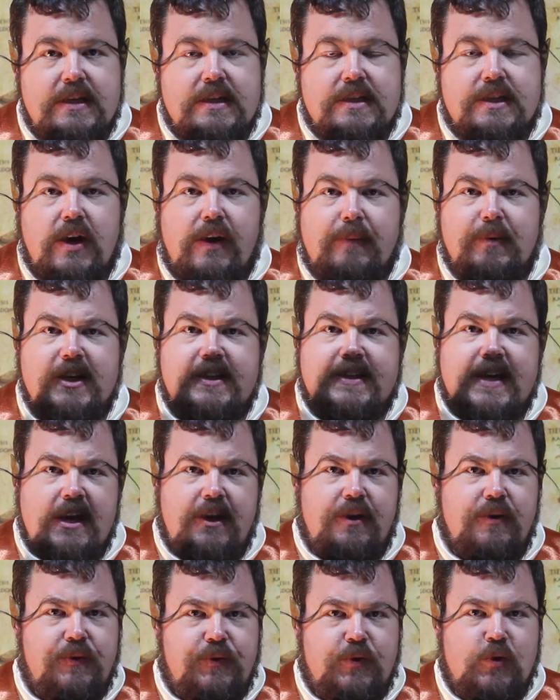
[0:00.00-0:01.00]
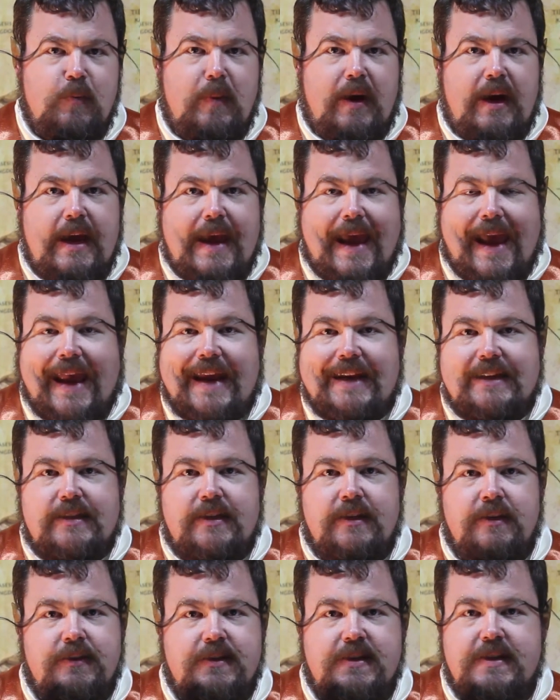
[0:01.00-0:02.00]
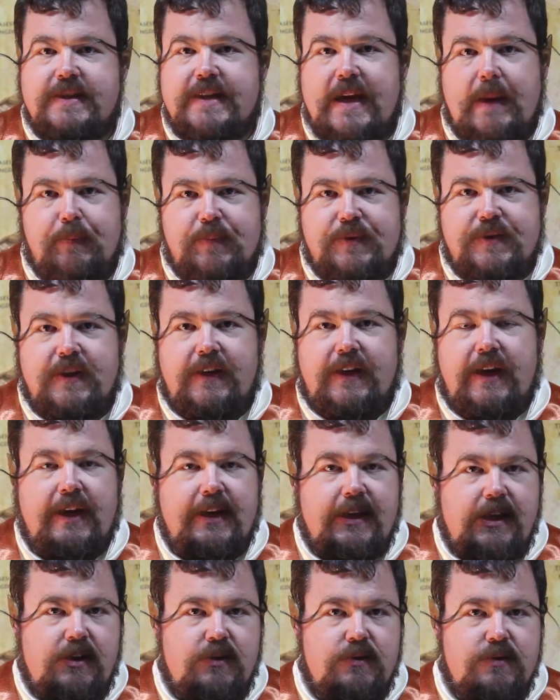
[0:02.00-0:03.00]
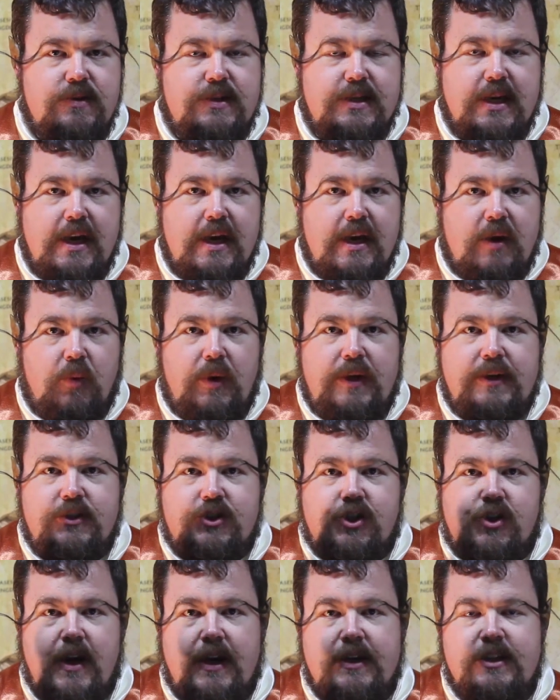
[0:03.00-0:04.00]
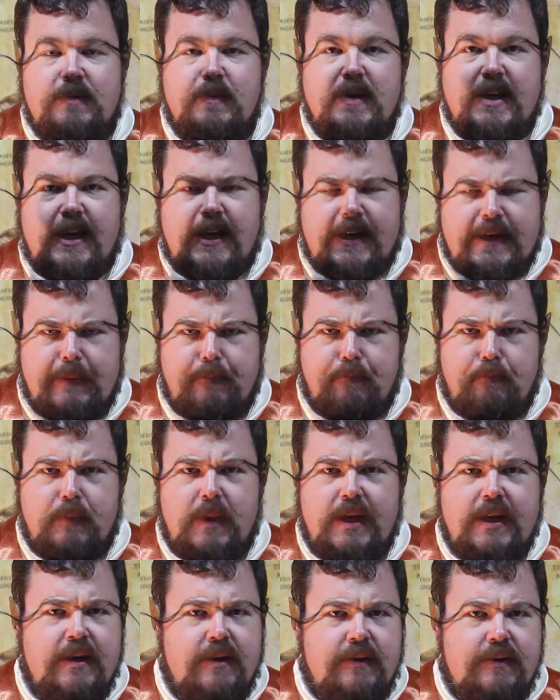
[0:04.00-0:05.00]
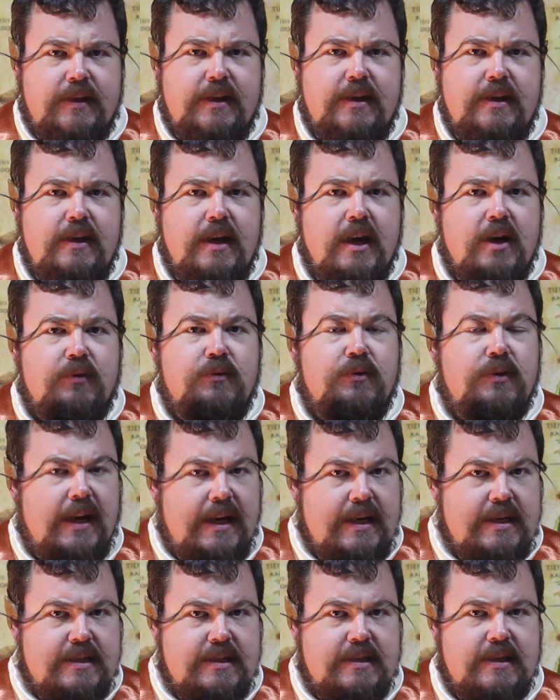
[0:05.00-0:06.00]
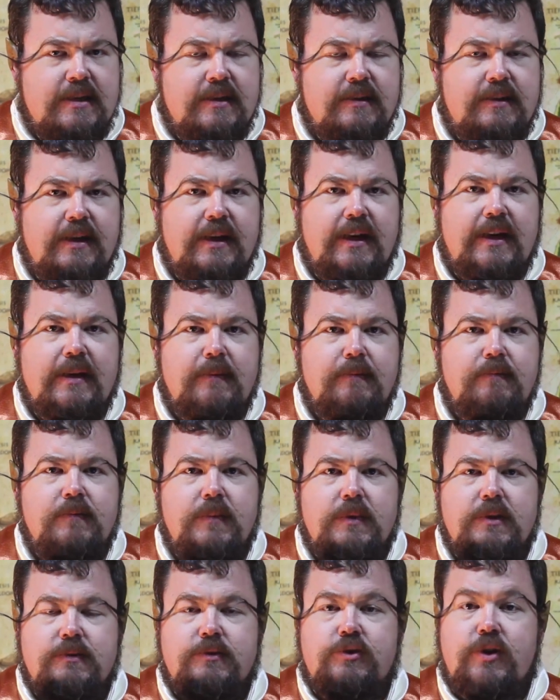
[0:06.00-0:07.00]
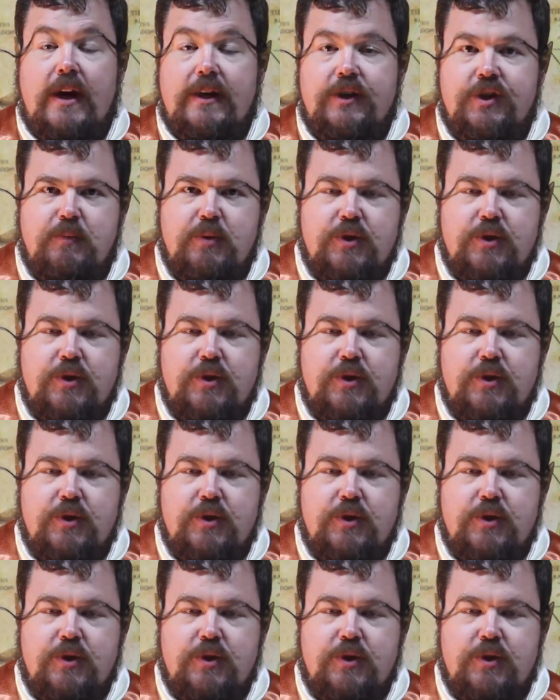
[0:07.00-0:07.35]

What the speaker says: So I'm going to take you through my 8 steps that I use when trying to become the race that I am trying to